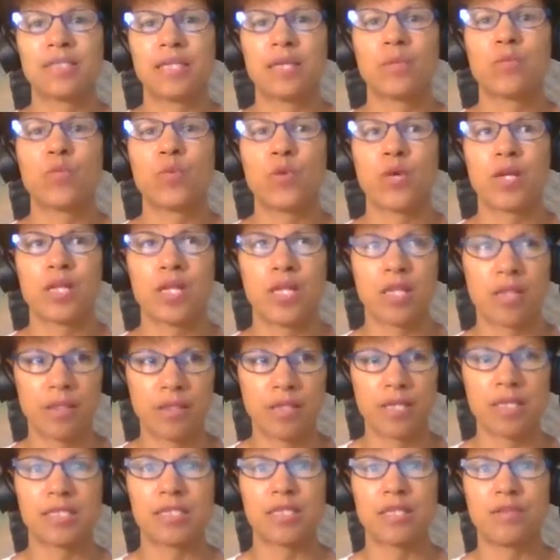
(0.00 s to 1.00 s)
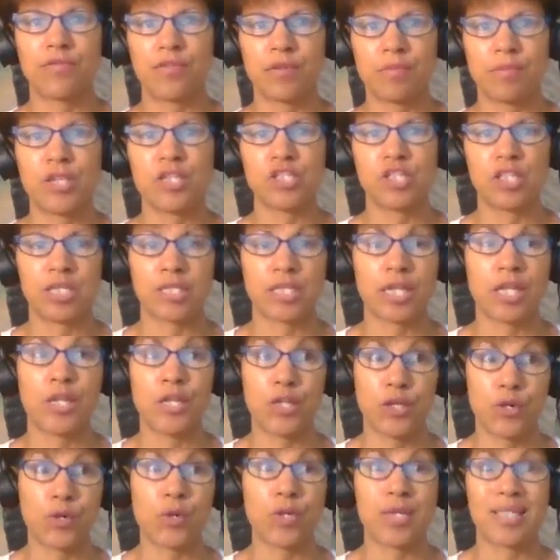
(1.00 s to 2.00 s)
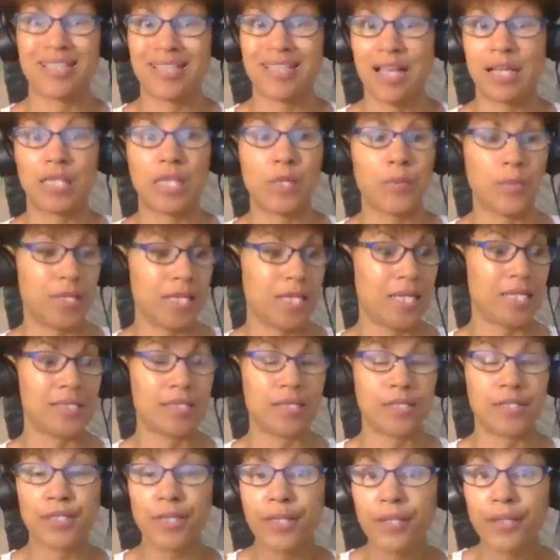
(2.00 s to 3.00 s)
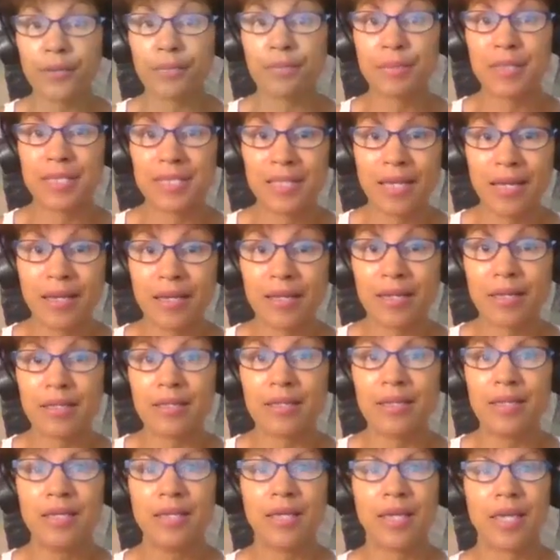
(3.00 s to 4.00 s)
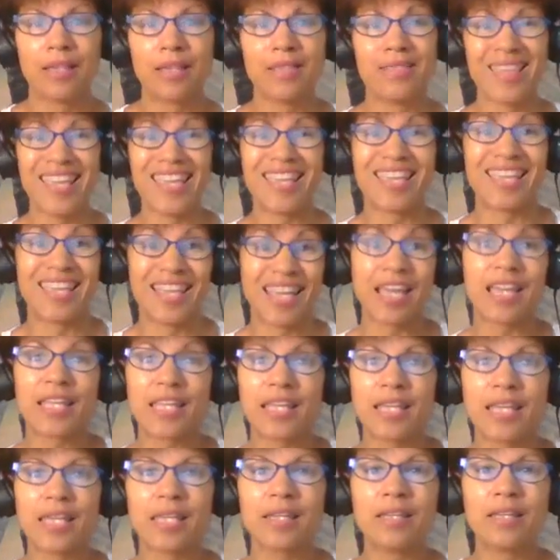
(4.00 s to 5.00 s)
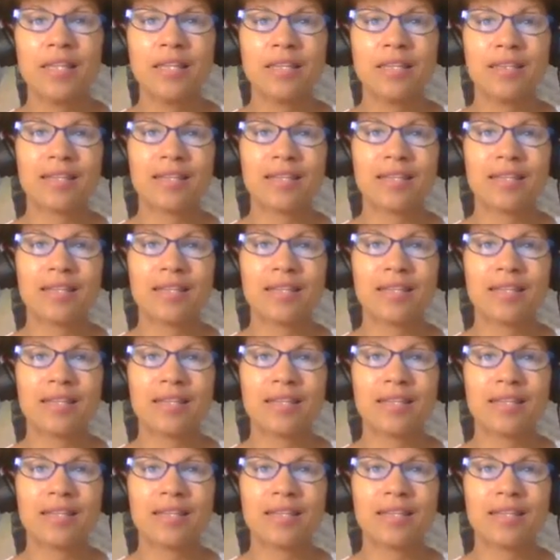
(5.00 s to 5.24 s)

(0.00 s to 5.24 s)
someone this information because I know exactly what needs to di- be done and they get it,